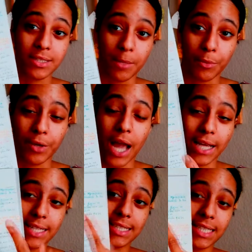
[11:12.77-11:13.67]
summary, I
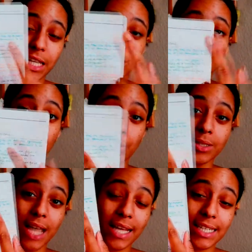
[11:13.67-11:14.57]
could see the quotes
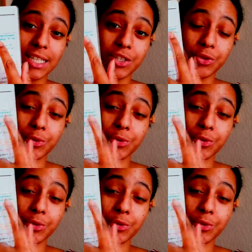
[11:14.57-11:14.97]
that I needed to